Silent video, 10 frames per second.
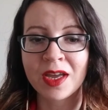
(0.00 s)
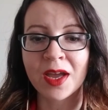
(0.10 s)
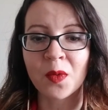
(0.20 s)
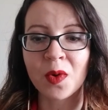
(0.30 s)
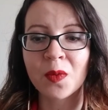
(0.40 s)

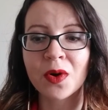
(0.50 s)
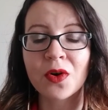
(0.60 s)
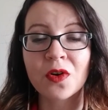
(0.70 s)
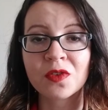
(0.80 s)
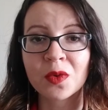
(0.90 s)
and we were
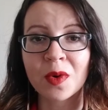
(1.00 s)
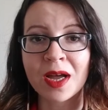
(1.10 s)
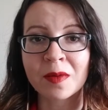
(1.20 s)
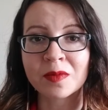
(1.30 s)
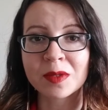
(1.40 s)

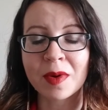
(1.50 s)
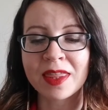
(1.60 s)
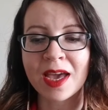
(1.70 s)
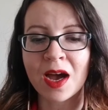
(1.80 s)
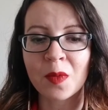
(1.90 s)
overwhelmed by
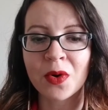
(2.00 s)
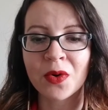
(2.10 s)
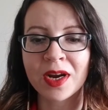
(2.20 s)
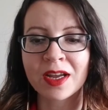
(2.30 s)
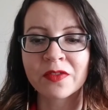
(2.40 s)
the
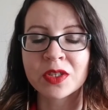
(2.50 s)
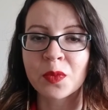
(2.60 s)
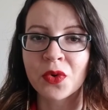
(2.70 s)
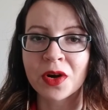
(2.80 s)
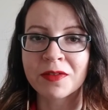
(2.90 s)
outpouring of
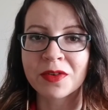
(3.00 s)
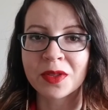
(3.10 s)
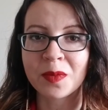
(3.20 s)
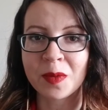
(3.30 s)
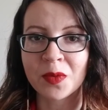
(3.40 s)
support for the
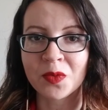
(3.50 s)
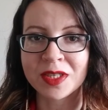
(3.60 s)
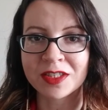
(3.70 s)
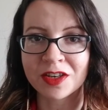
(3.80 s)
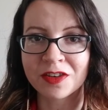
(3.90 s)
people we
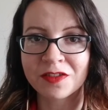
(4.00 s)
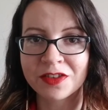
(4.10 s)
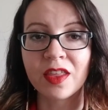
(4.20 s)
serve.